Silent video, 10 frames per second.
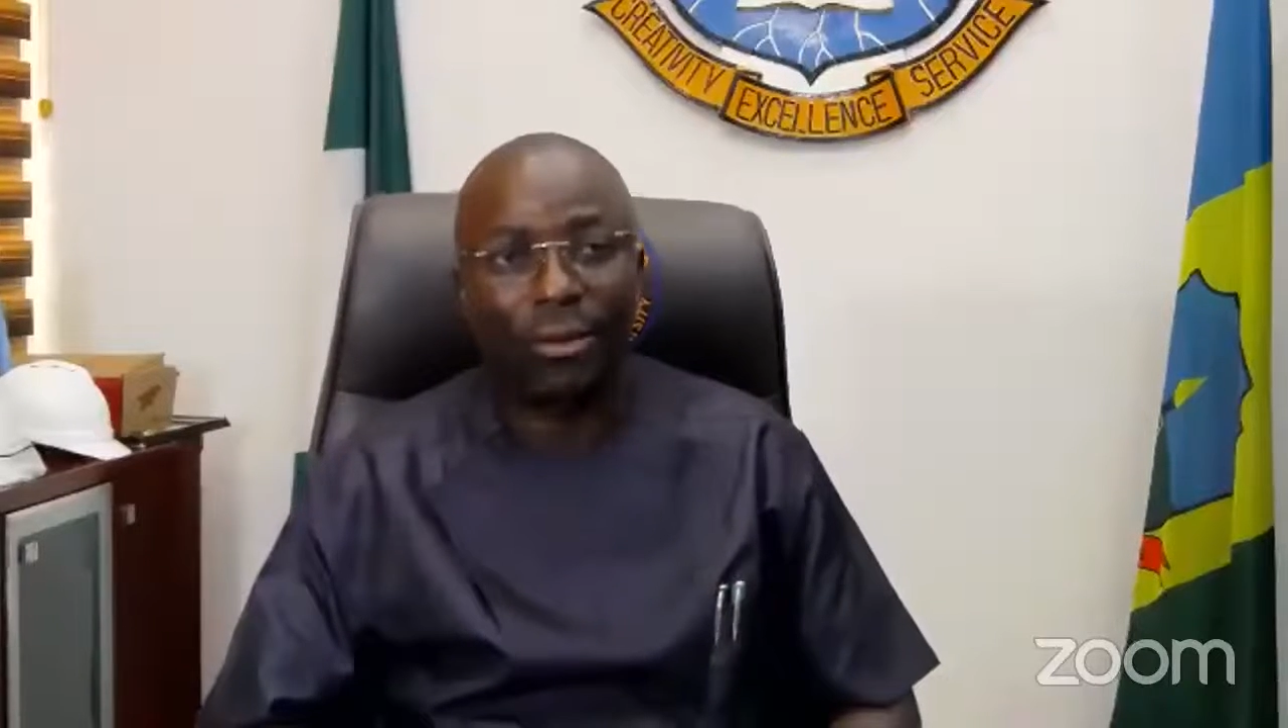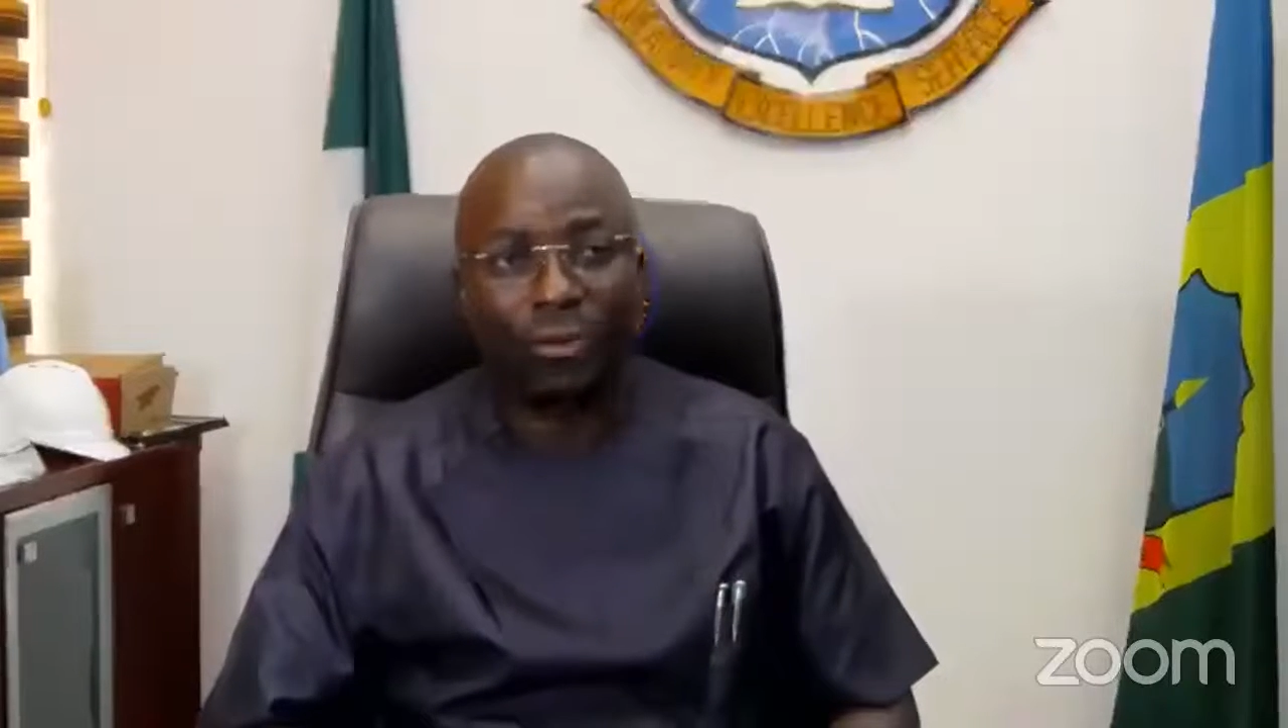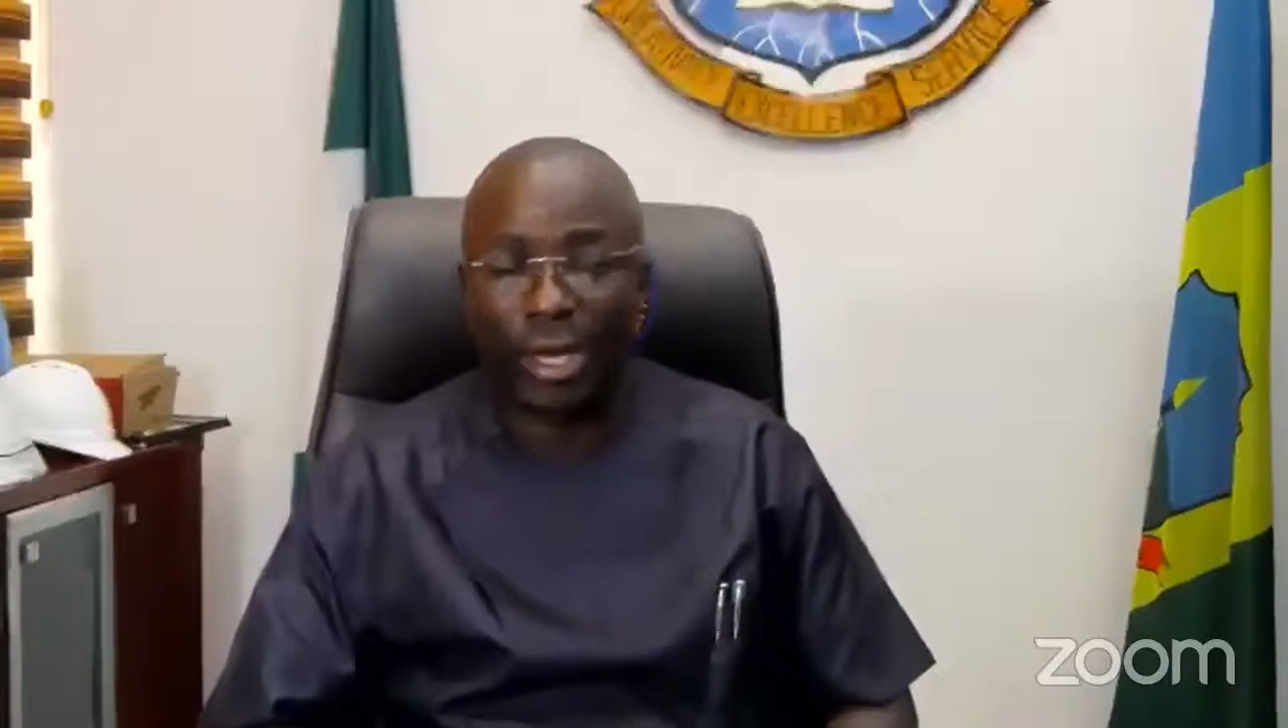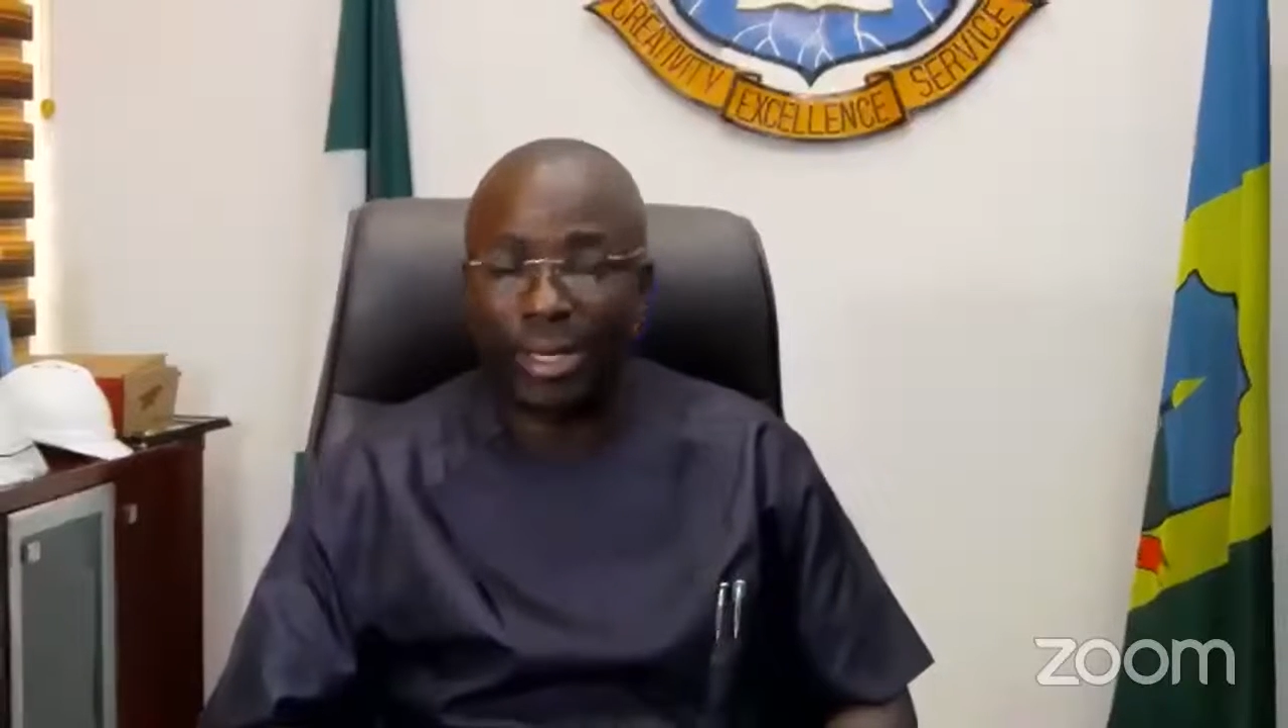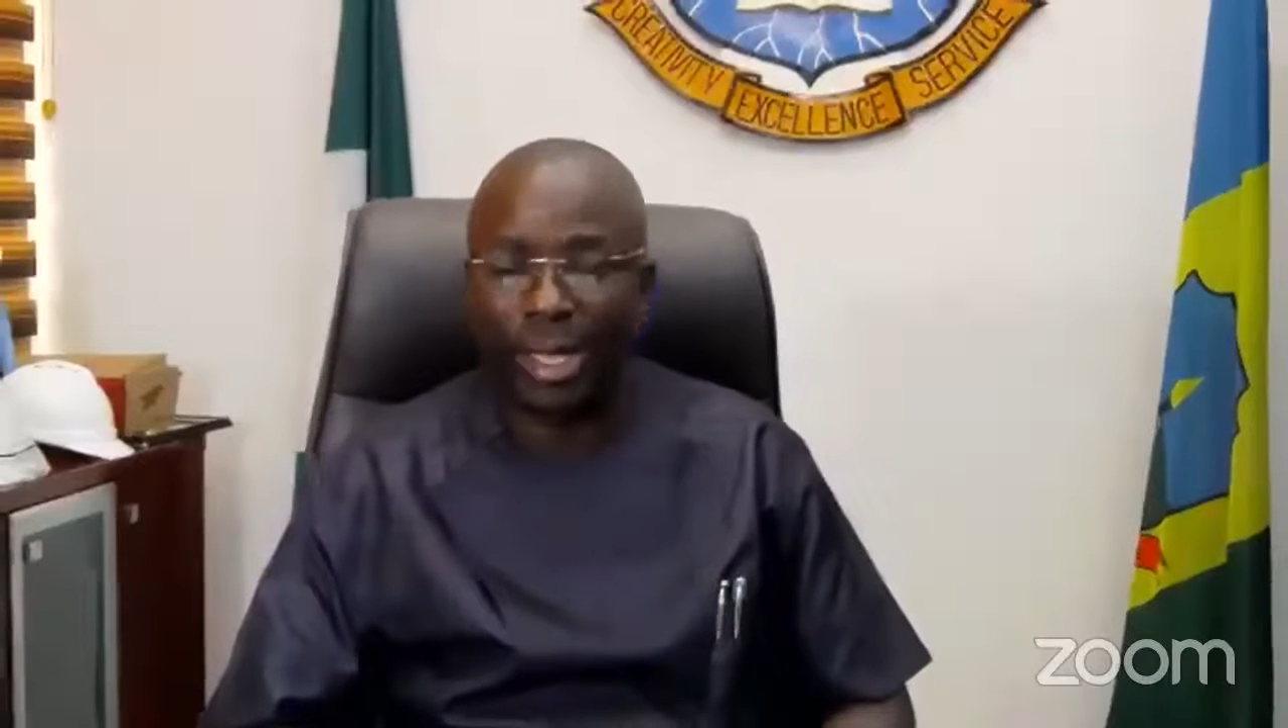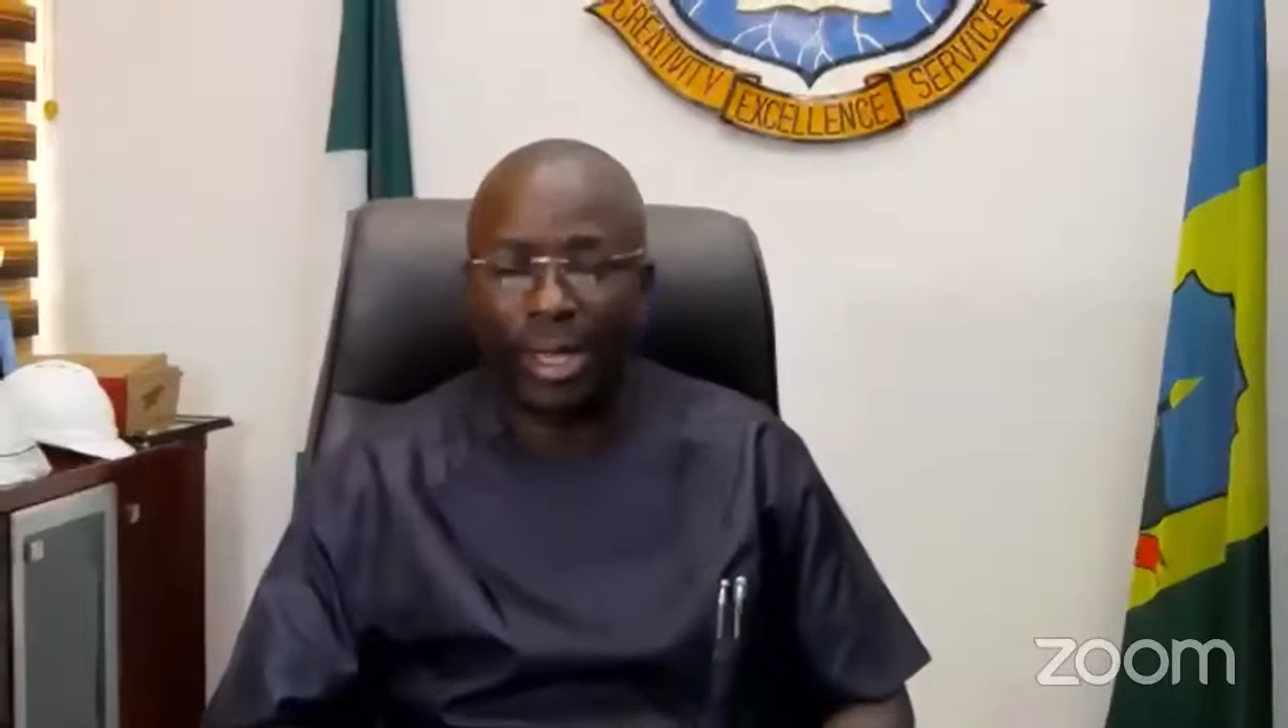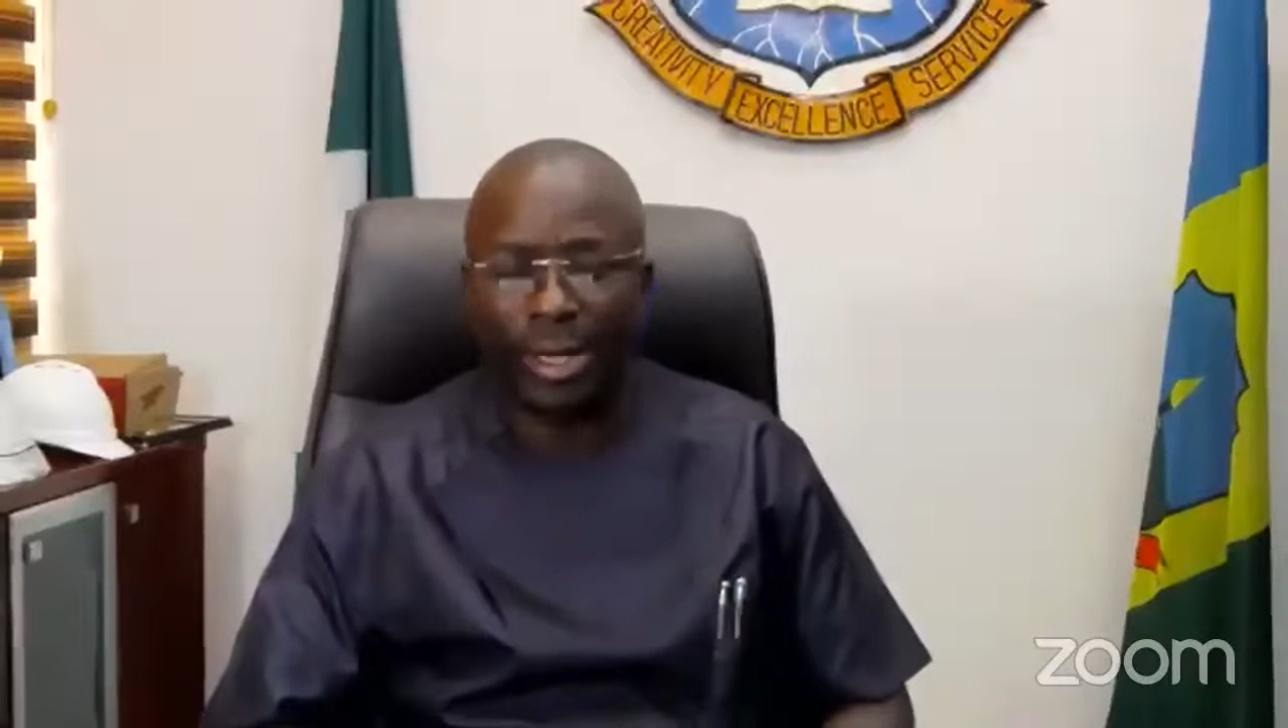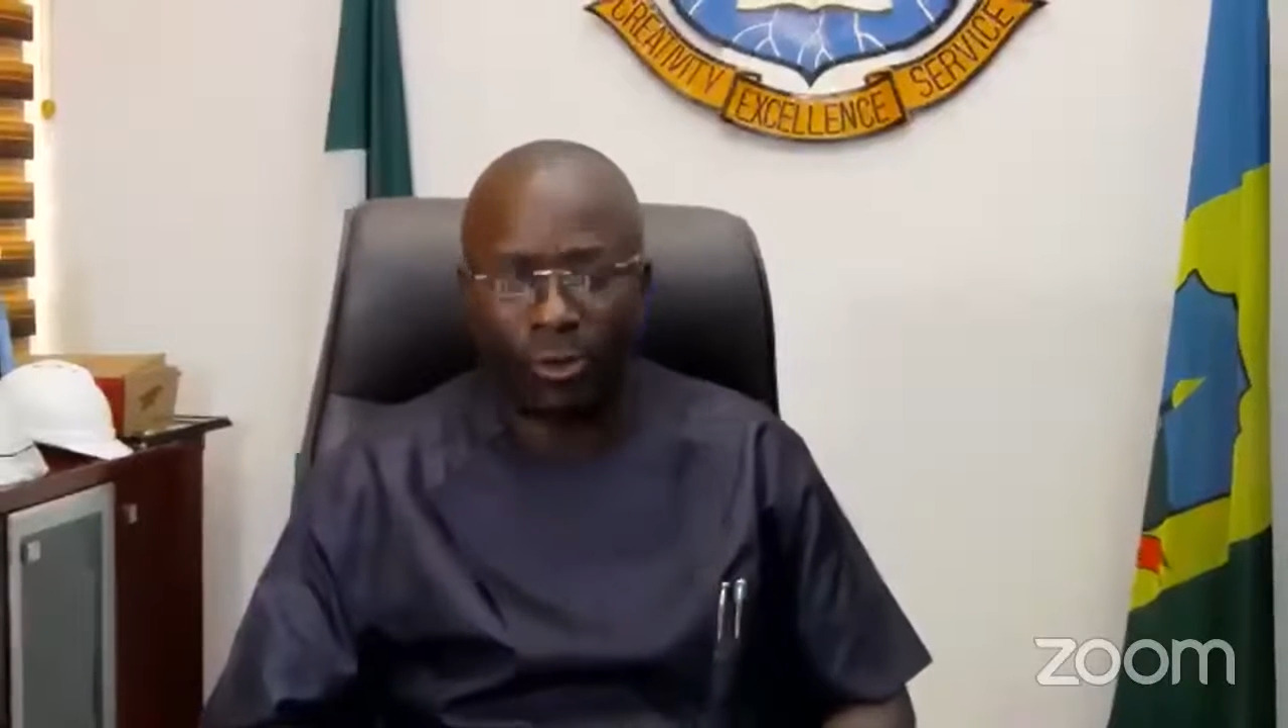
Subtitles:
in